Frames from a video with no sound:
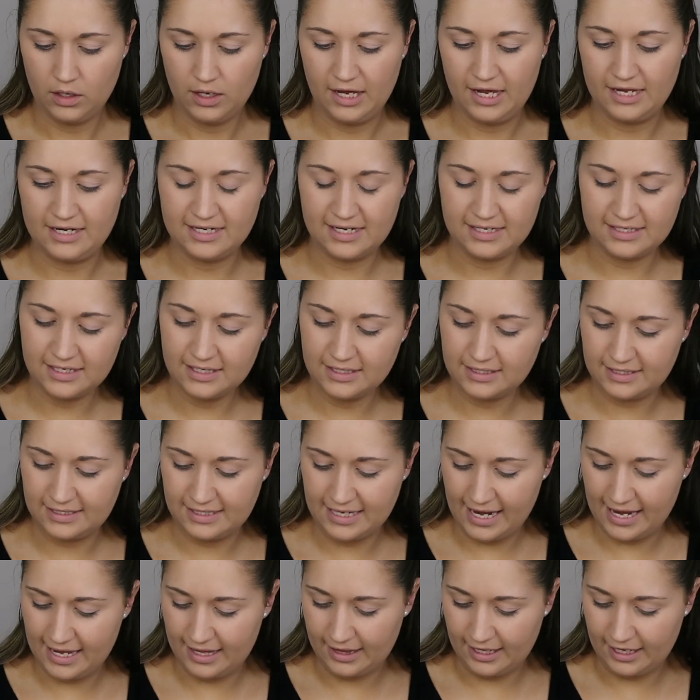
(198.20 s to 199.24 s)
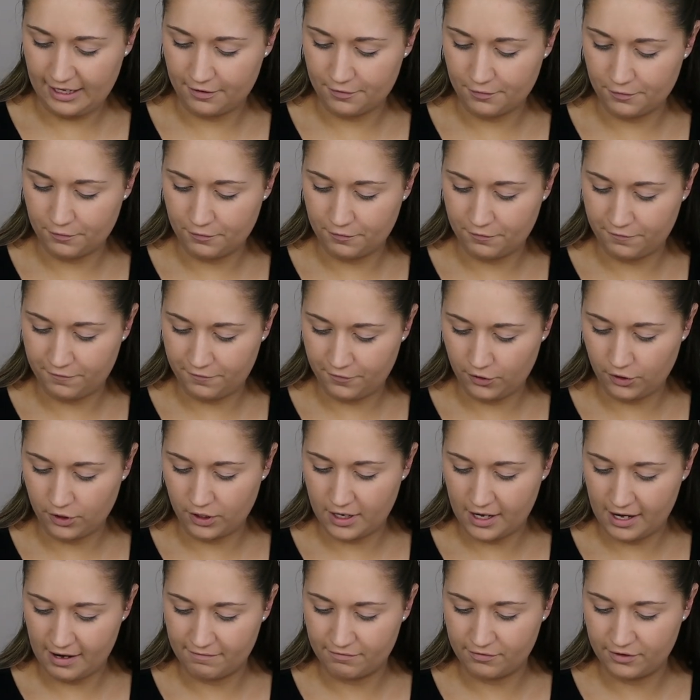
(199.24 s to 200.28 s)
It doesn't say like full
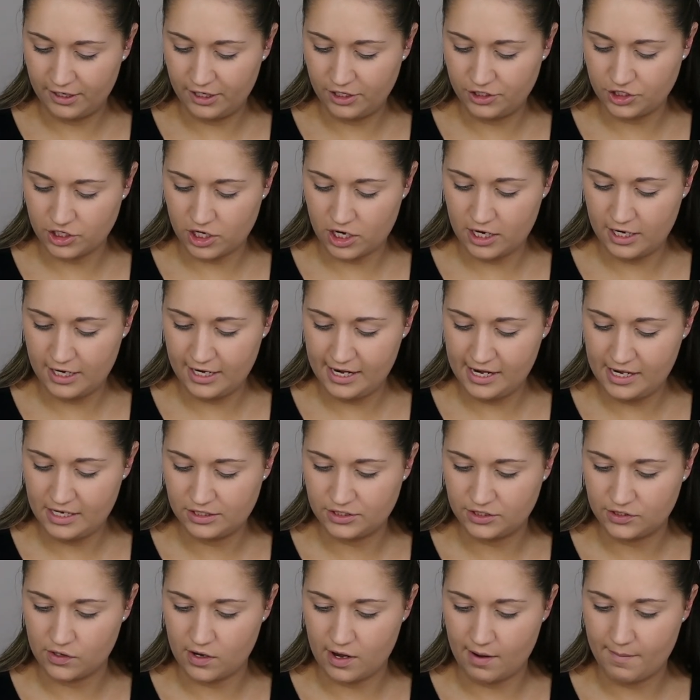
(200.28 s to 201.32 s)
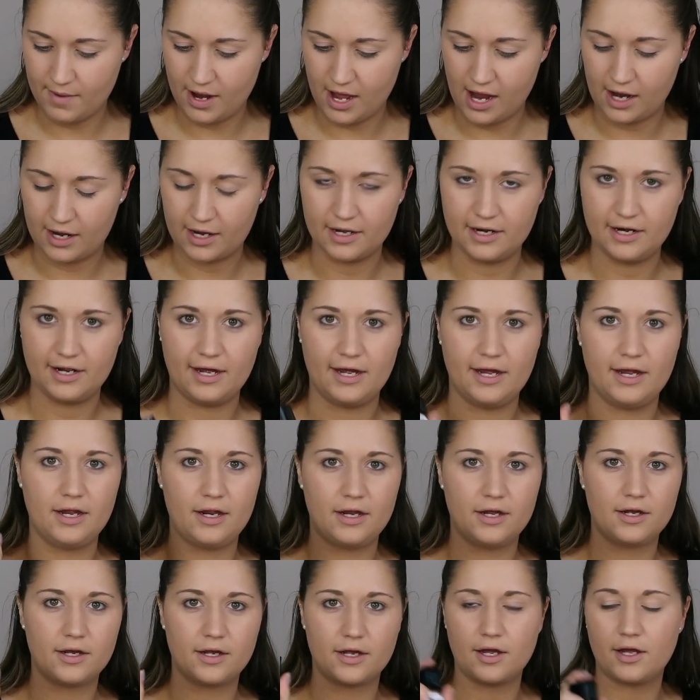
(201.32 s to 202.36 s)
coverage on it, so I'm not
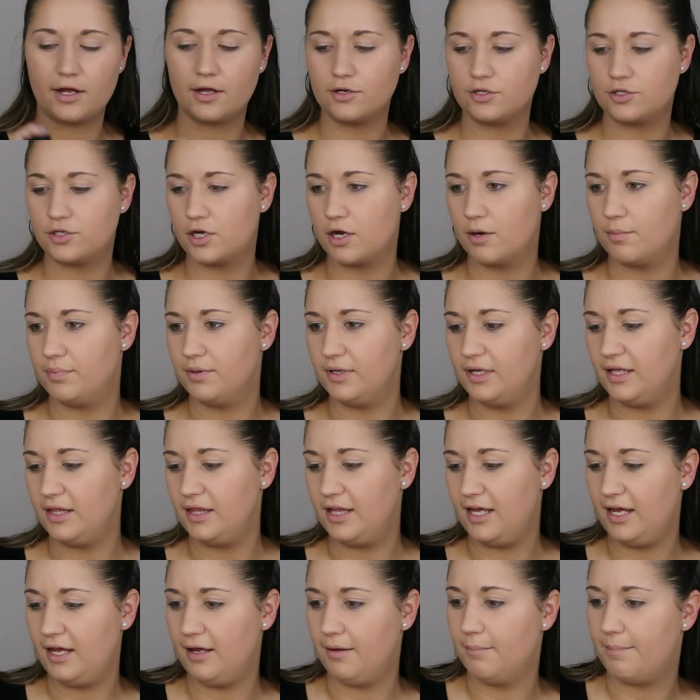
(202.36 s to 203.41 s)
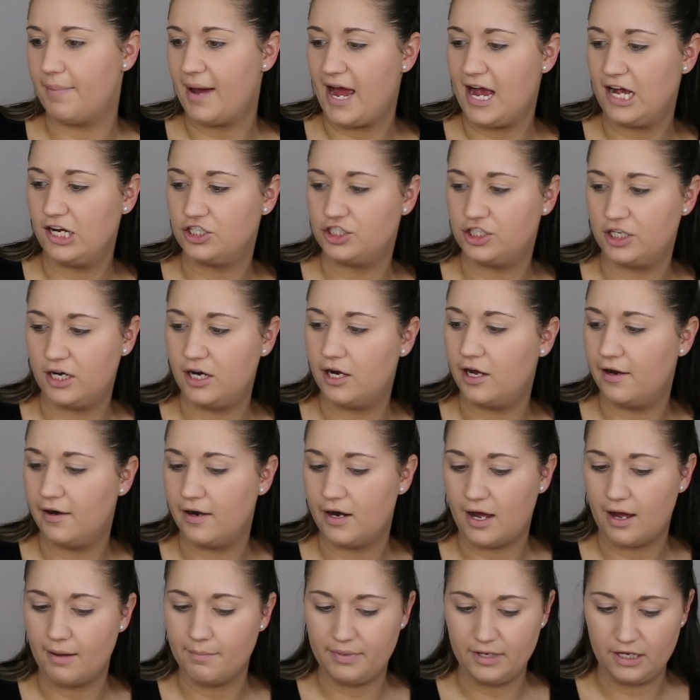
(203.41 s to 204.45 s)
gonna completely bash it on
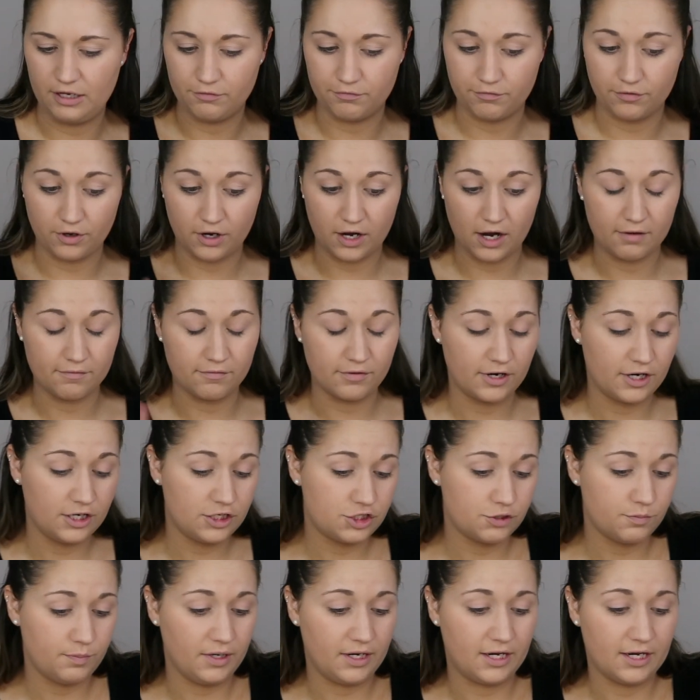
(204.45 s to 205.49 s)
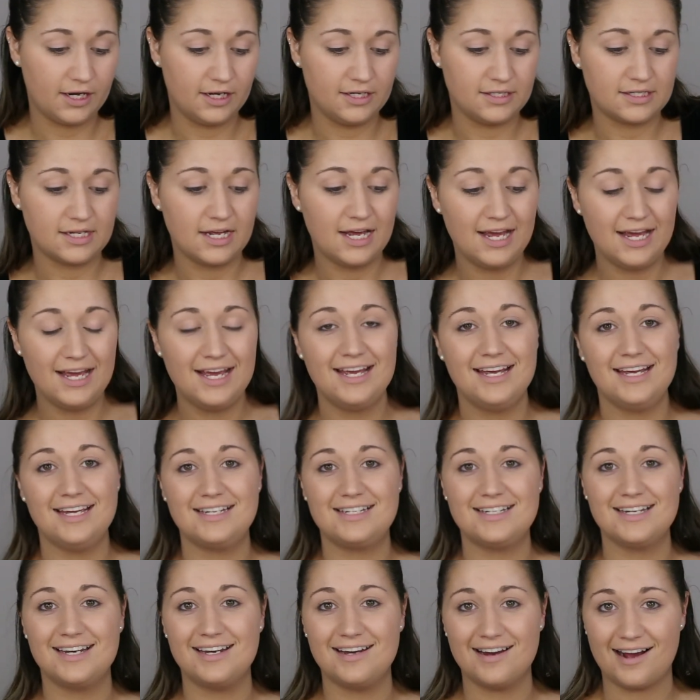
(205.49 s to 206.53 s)
not being full coverage because
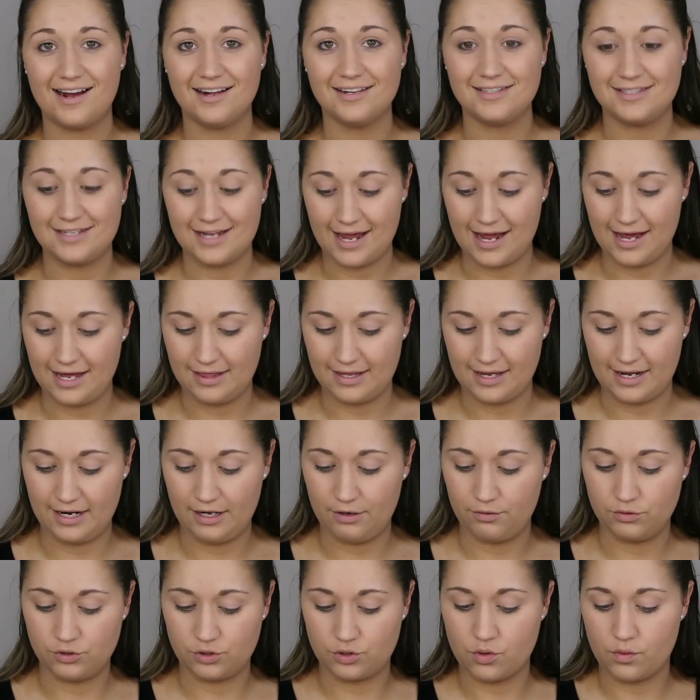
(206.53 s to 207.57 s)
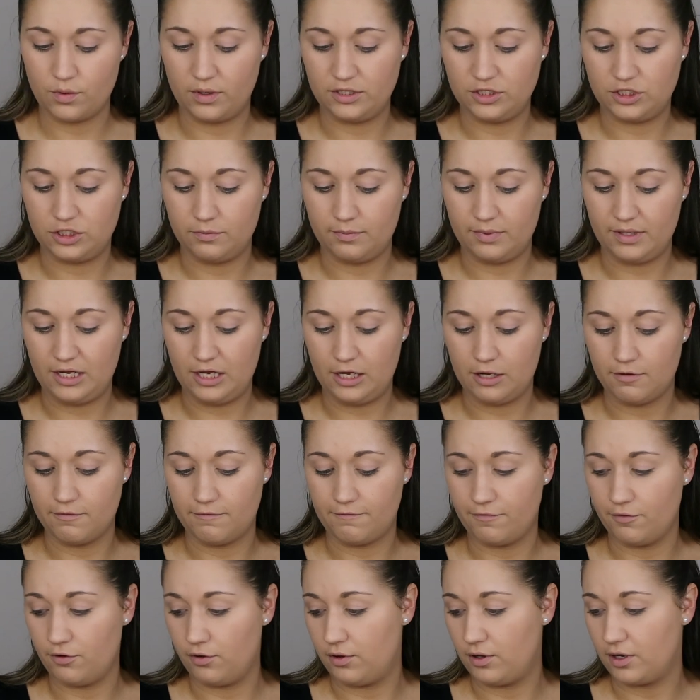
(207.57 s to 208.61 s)
it did not say that it was going to be
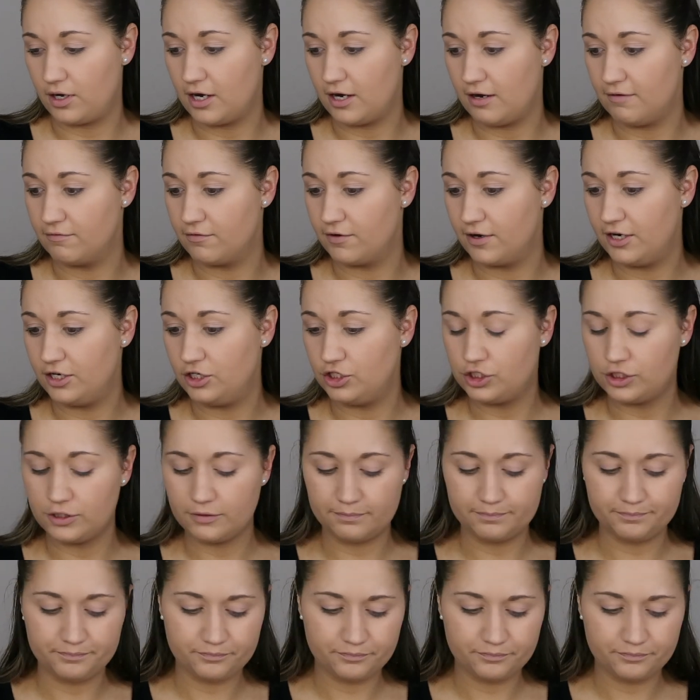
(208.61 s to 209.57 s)
full coverage.